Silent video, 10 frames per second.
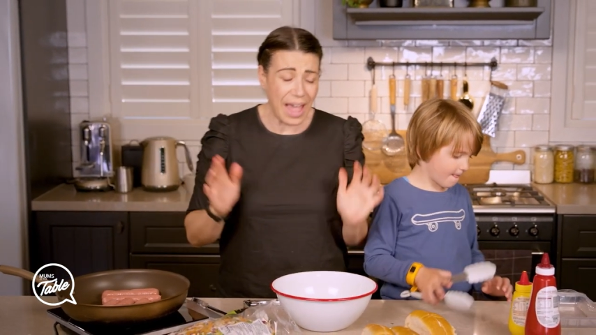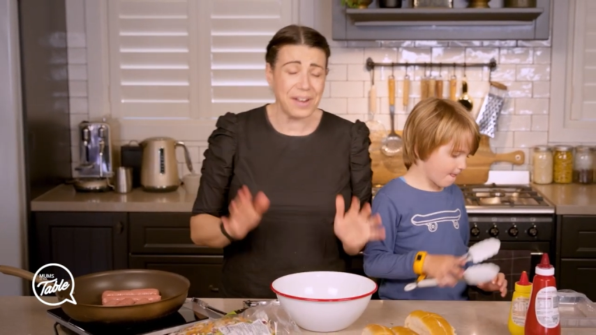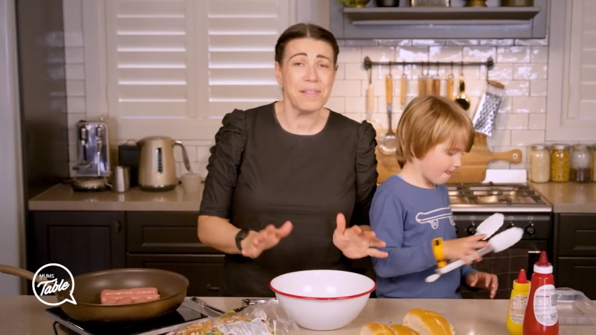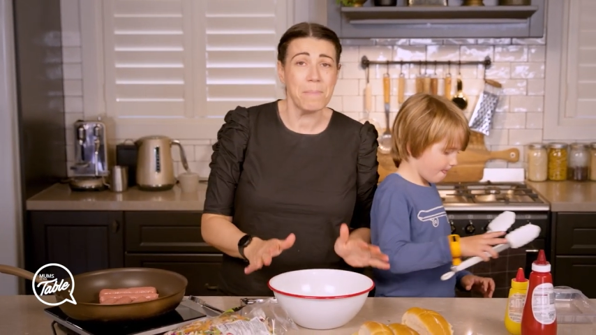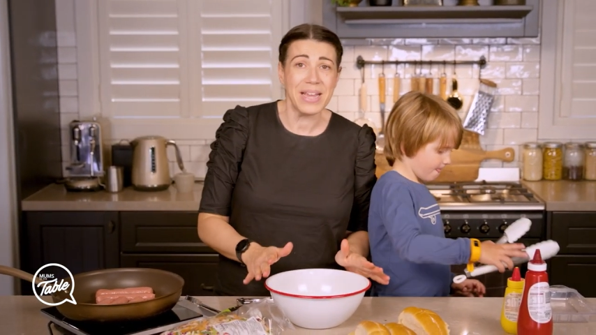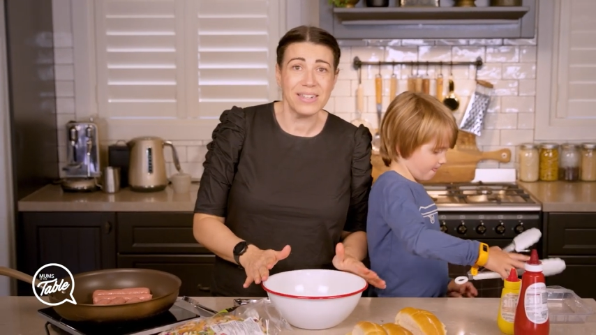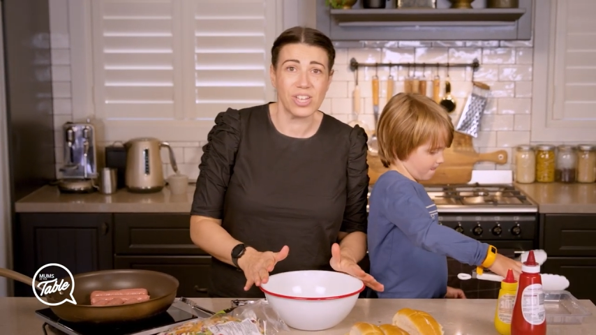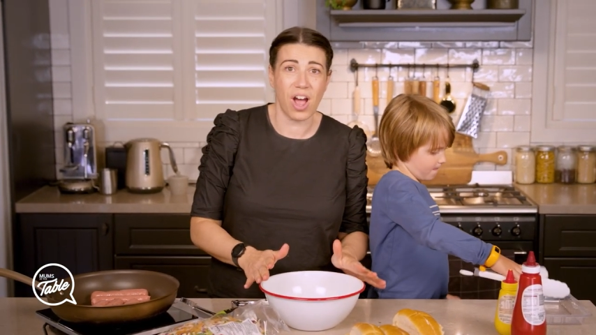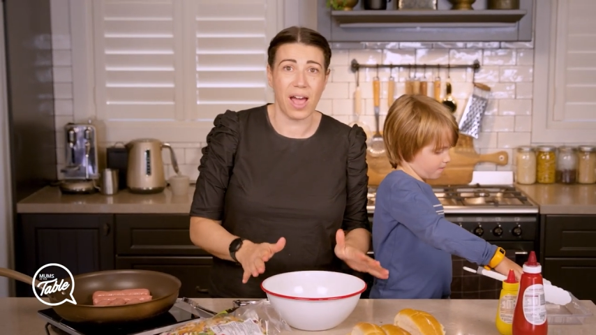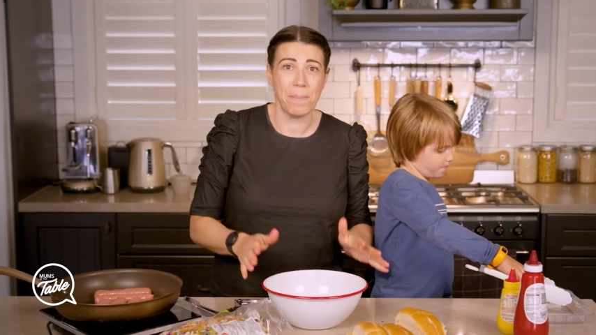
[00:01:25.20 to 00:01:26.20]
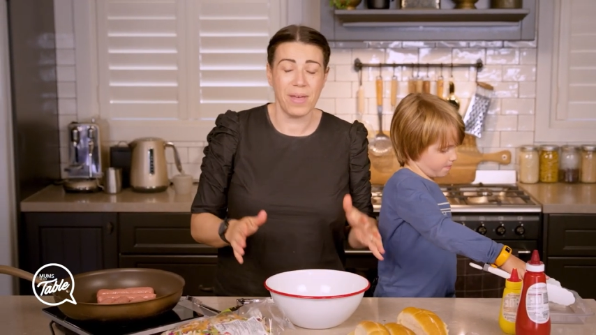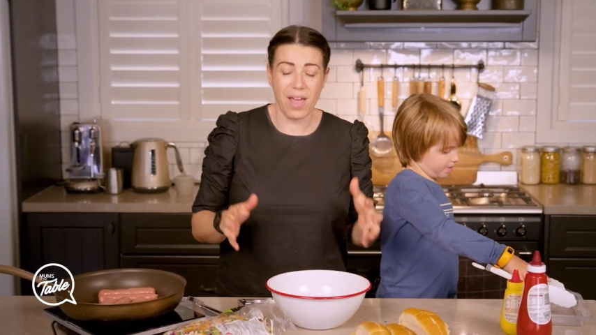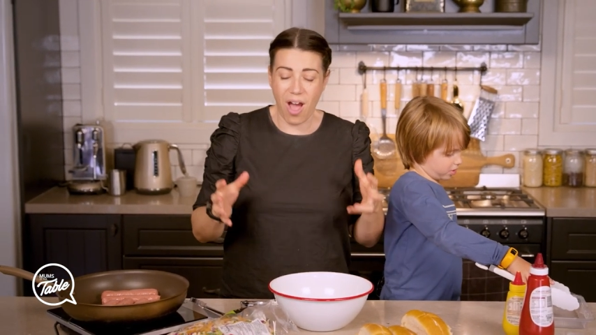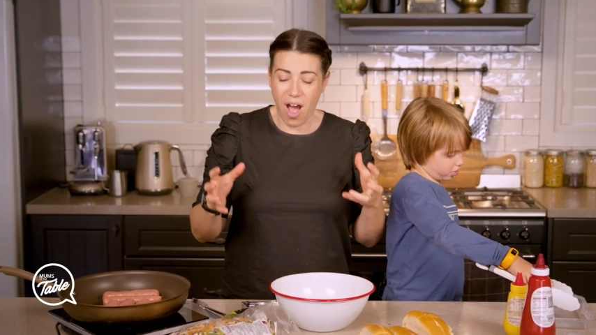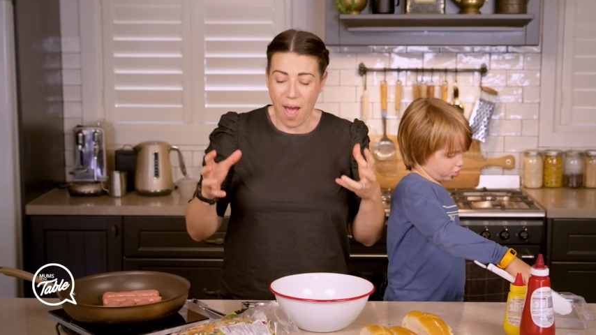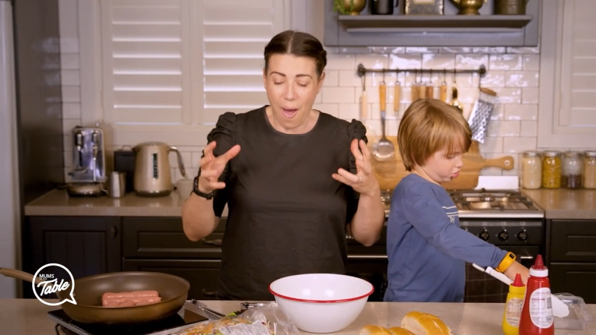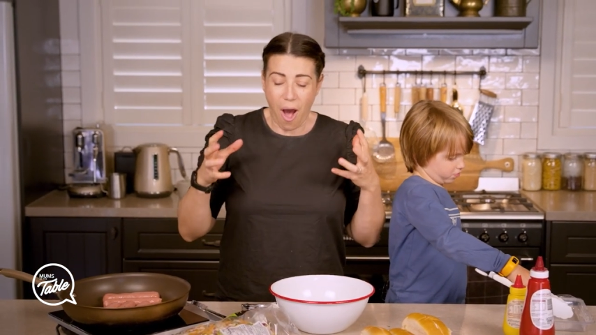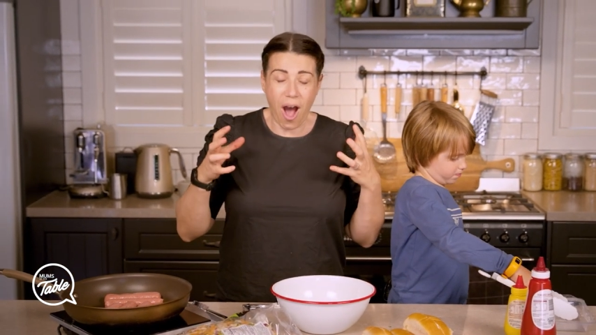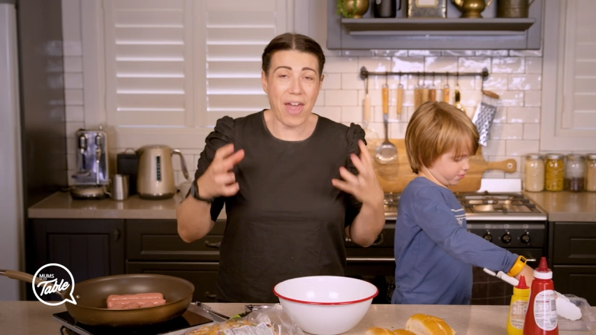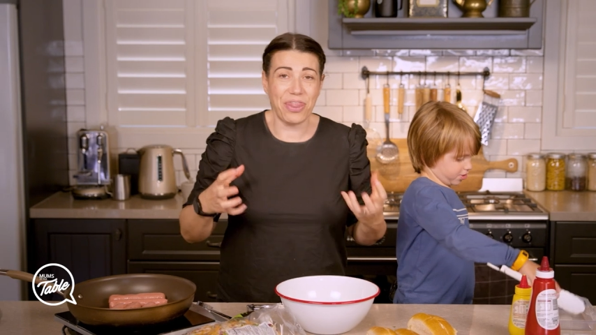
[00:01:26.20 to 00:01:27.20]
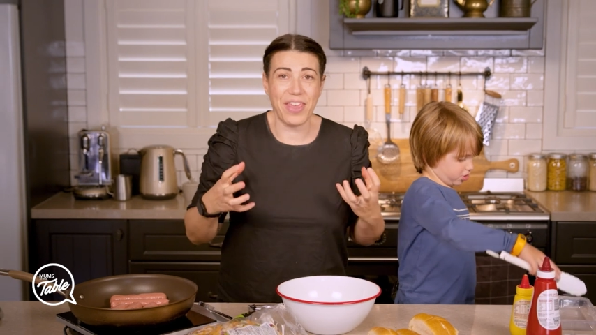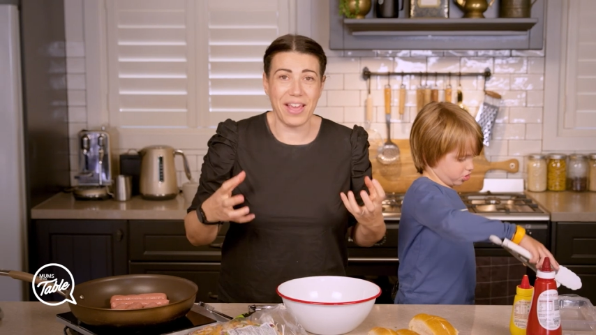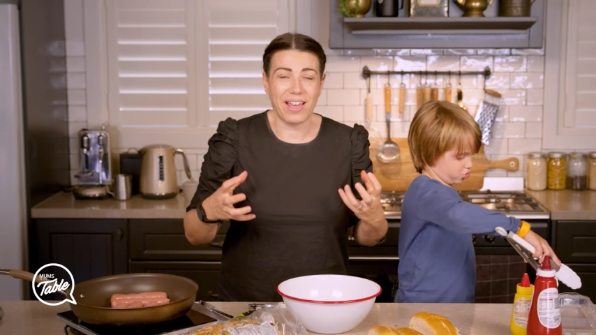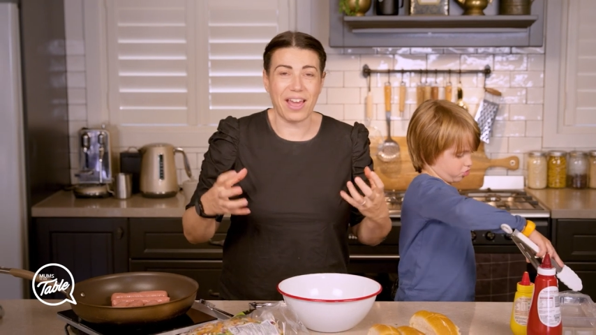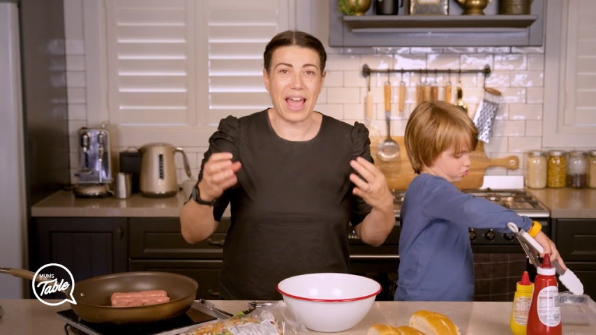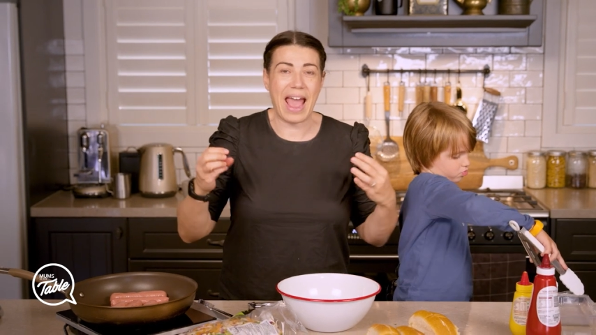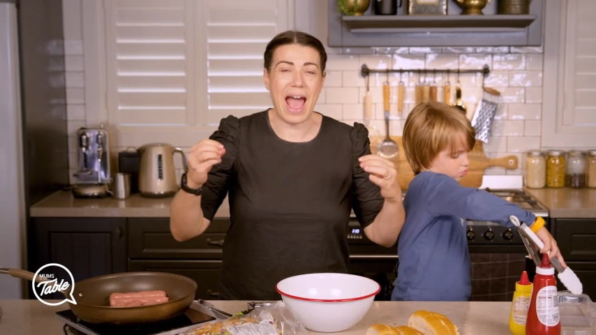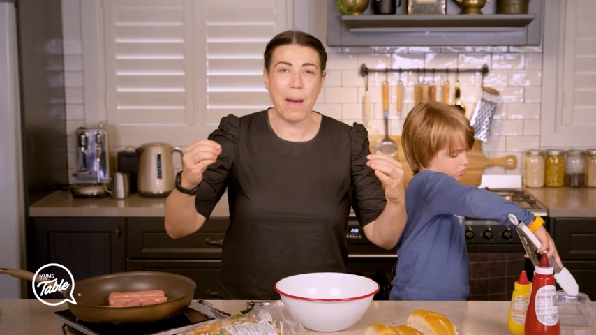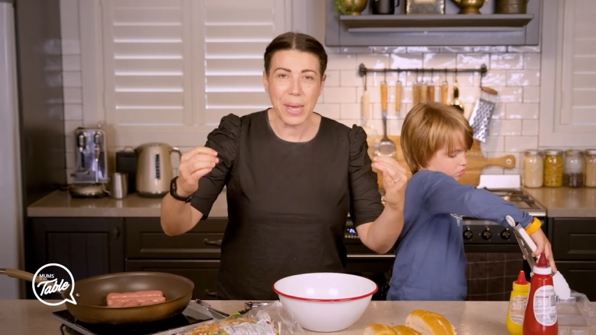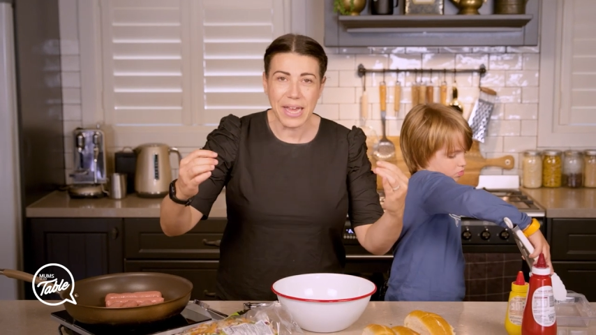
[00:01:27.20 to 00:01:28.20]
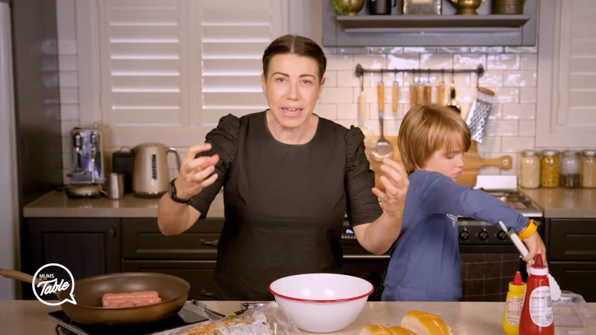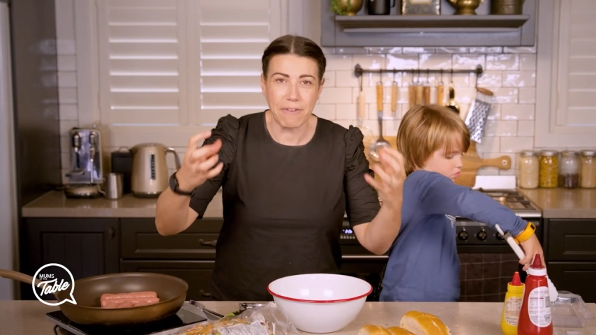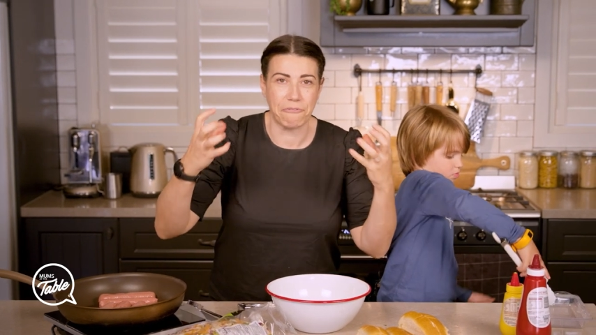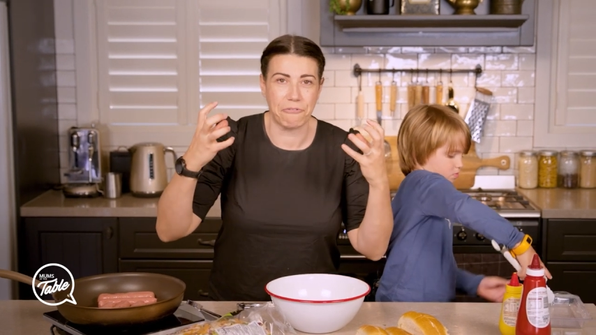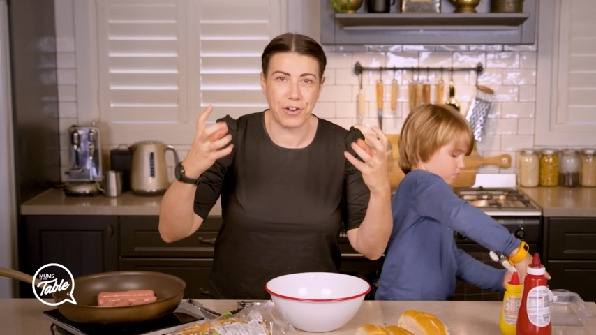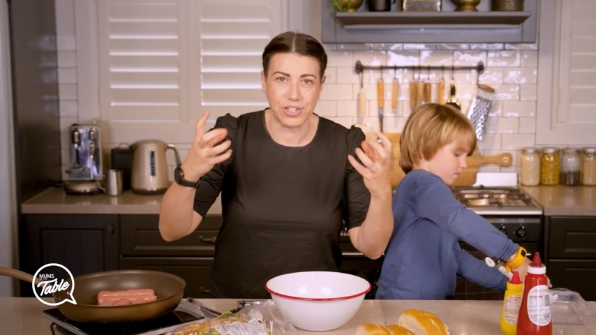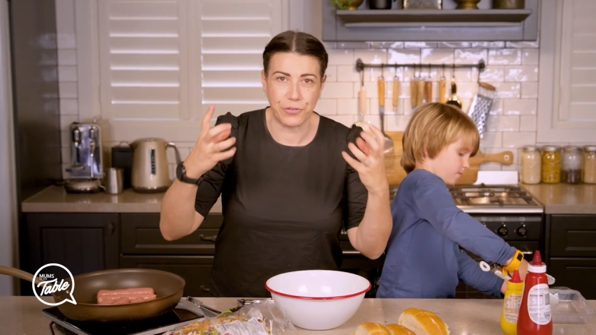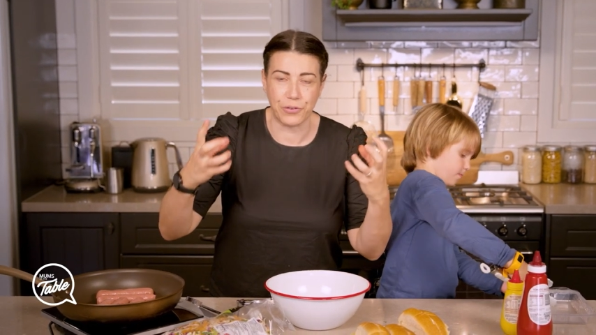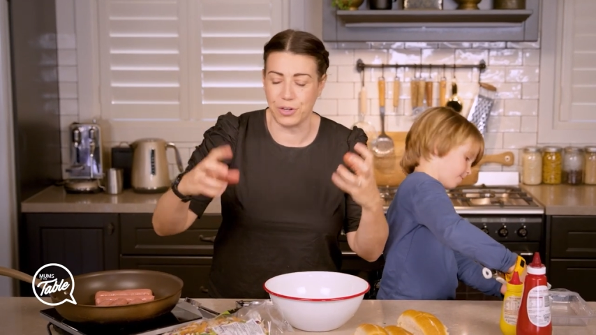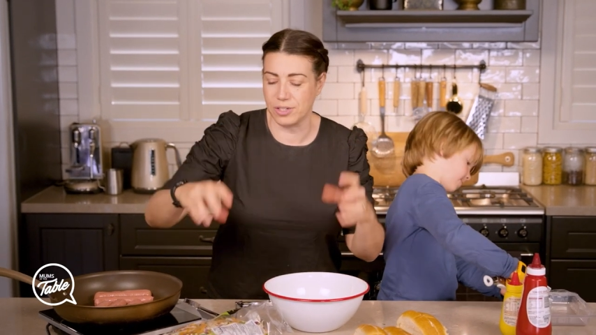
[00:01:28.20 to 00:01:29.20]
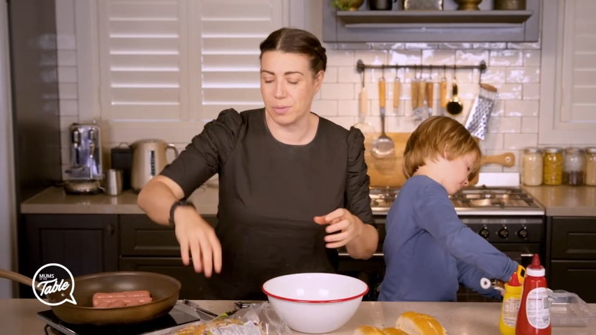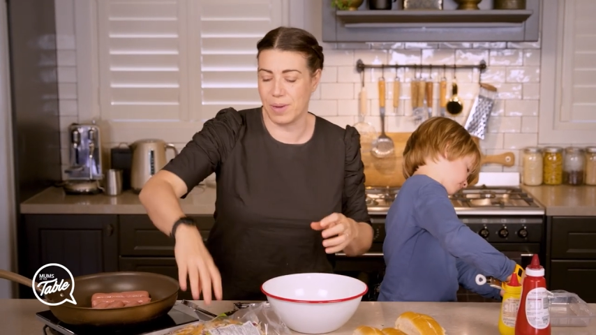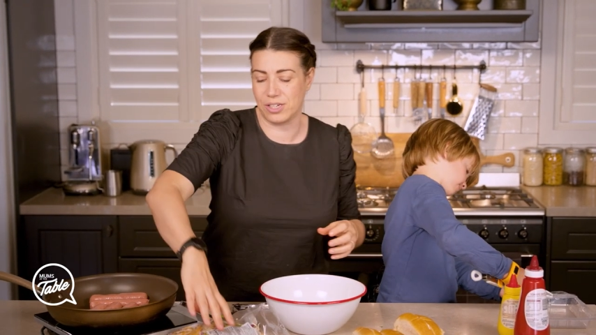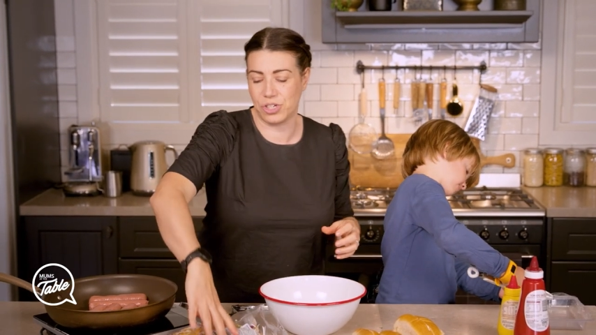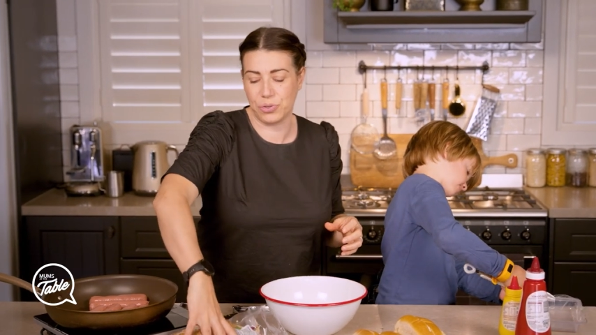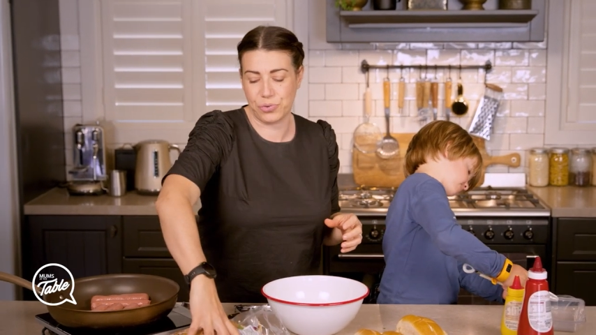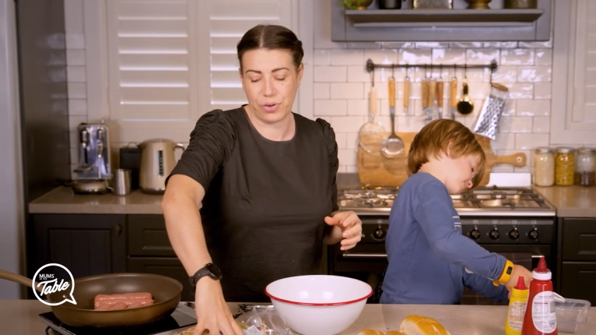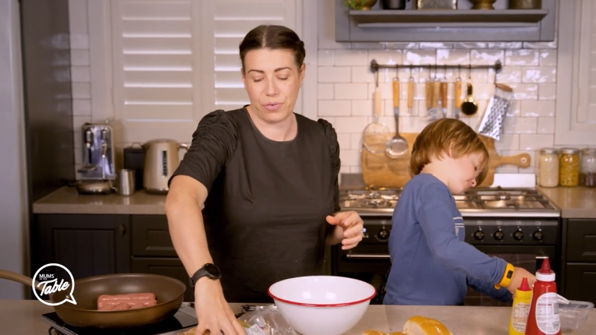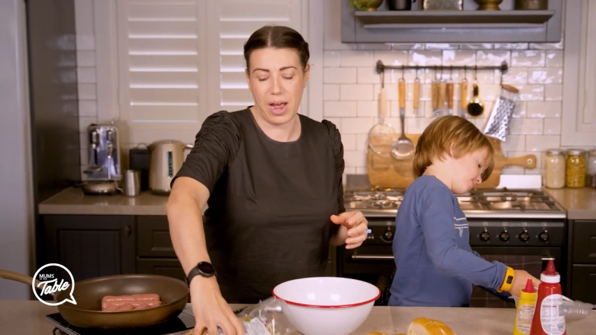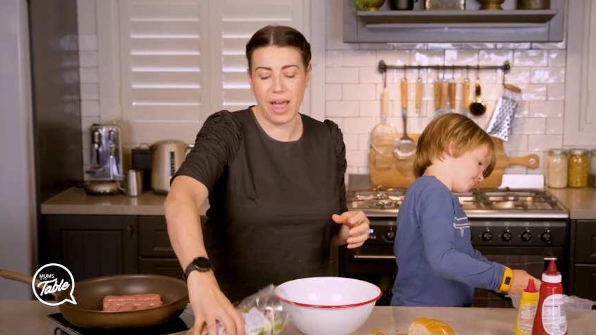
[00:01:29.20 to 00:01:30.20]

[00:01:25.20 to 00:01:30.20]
Speaker 1: And in the meantime, I think, okay, how am I going to get fresh food into my children,